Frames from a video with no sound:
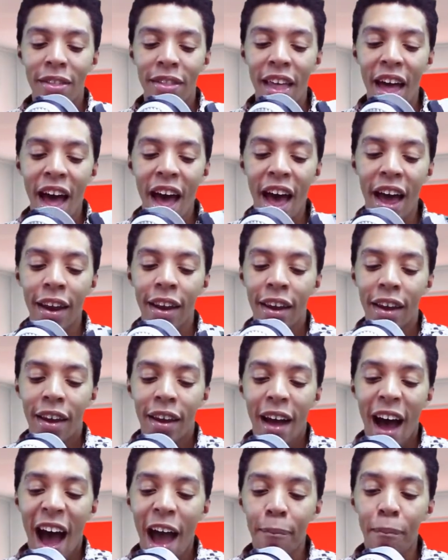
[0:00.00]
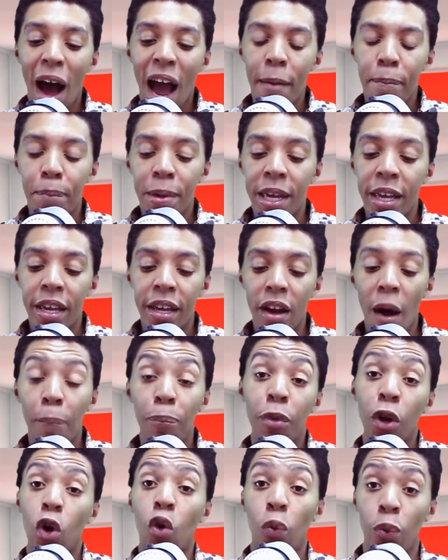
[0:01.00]
that I might be
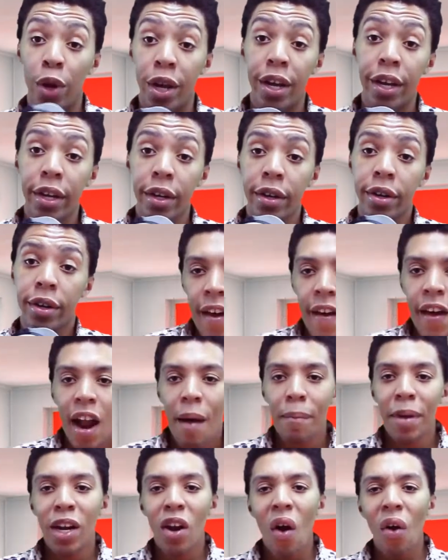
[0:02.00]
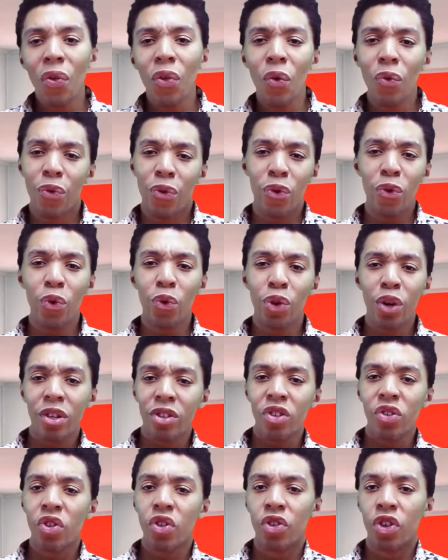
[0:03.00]
up the creek. And I mean, also too, they're
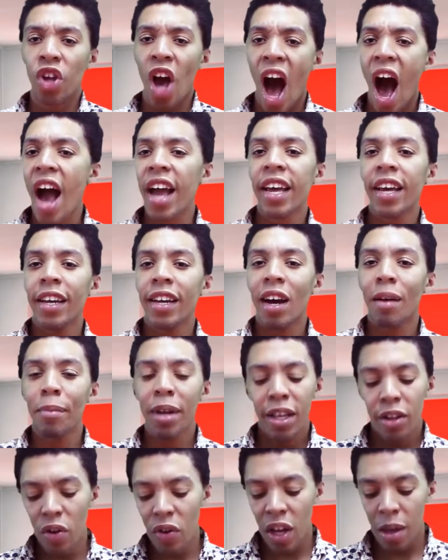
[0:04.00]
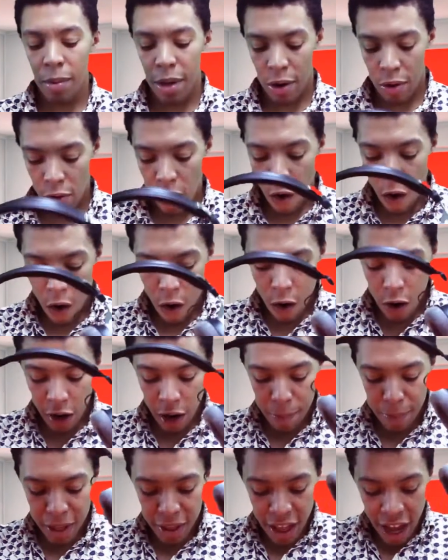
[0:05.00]
just giant. I mean, don't get me wrong,
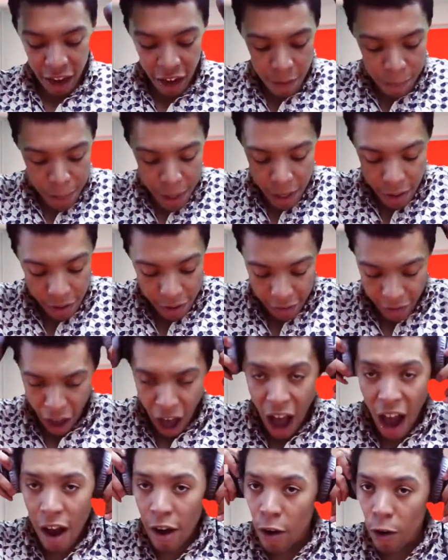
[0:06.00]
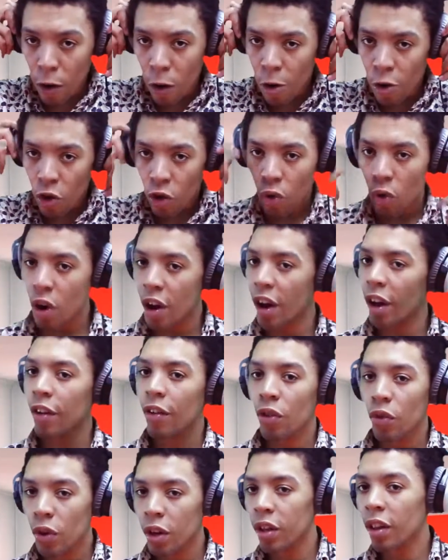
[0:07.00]
I mean, that could be style
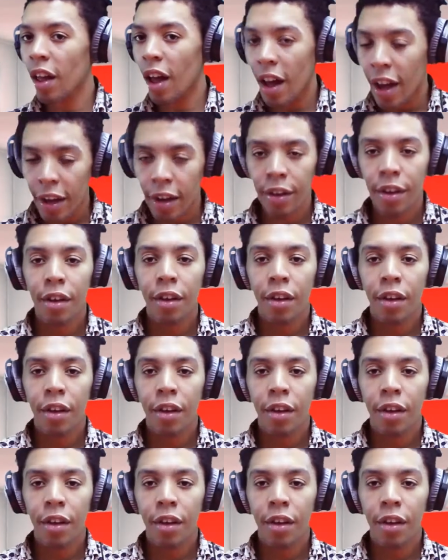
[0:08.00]
choice. You could like,